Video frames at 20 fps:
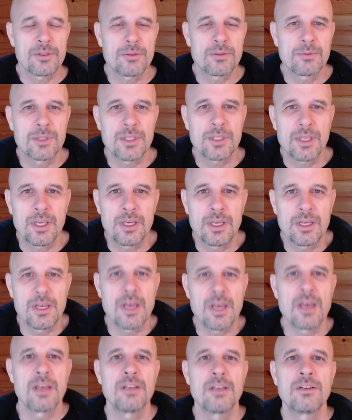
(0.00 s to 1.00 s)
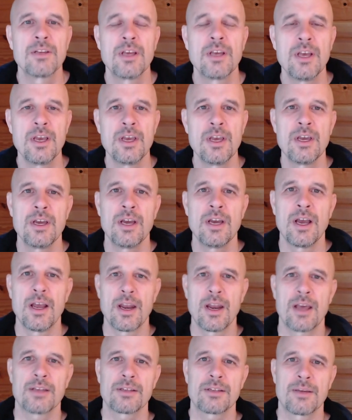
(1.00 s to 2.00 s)
with the kids, and
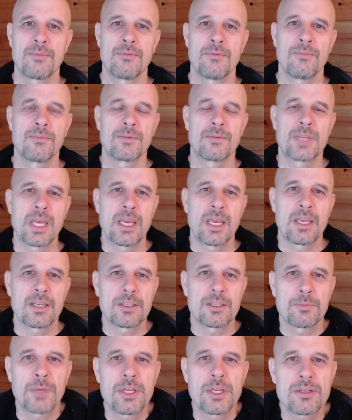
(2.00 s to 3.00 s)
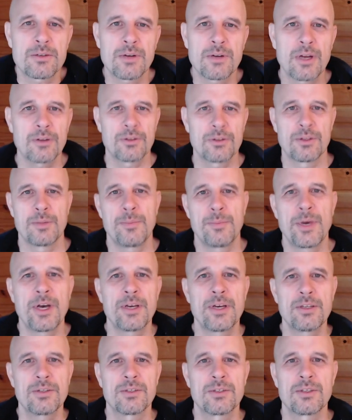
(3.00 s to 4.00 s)
as I'm taking Spencer out to the
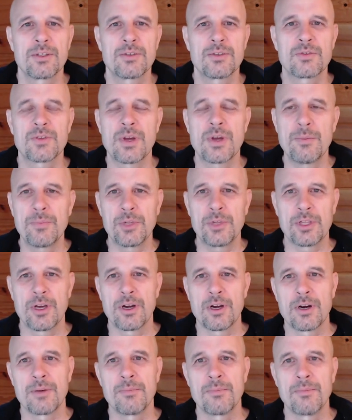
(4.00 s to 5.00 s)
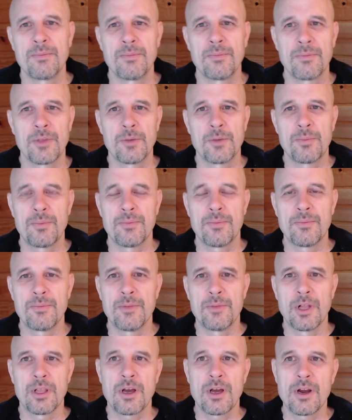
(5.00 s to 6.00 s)
bus, the sump alarm, the
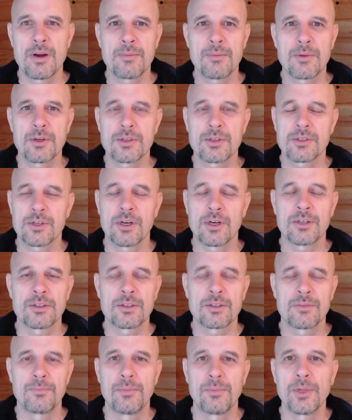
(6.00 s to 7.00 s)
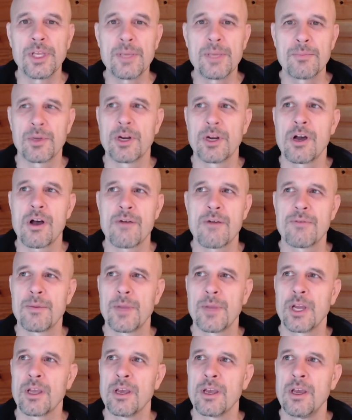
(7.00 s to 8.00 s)
alarm starts bleeping off. I'm
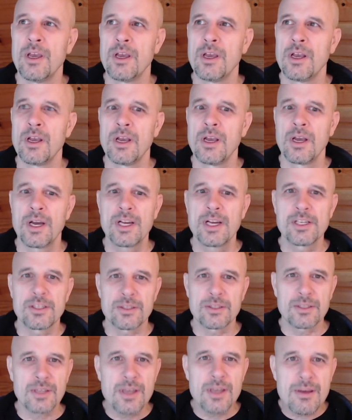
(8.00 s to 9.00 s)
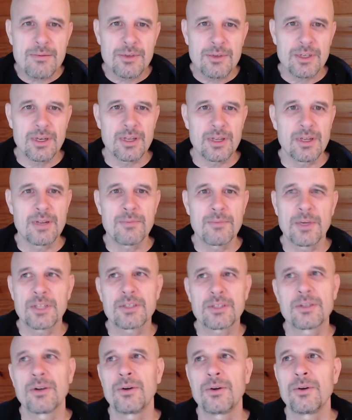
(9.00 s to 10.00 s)
like, I just emptied it. It
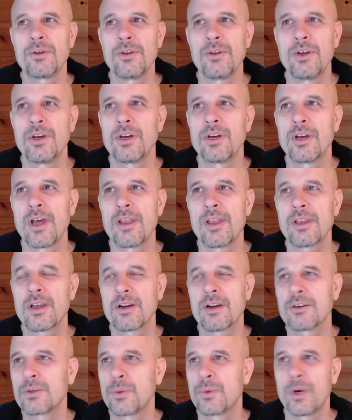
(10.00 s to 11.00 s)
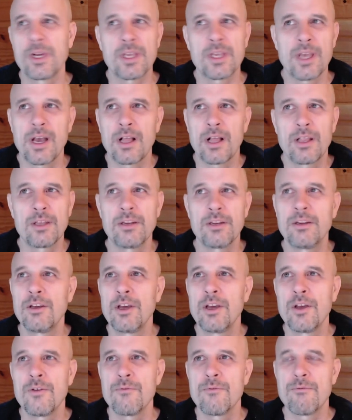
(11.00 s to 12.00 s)
must hold, I think our 20 gallon
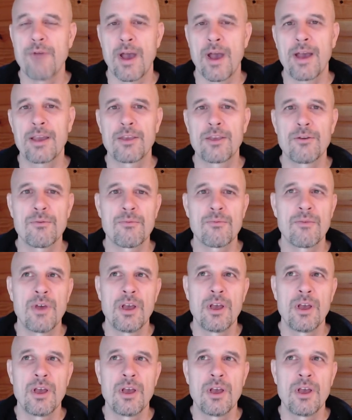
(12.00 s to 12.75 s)
vacuum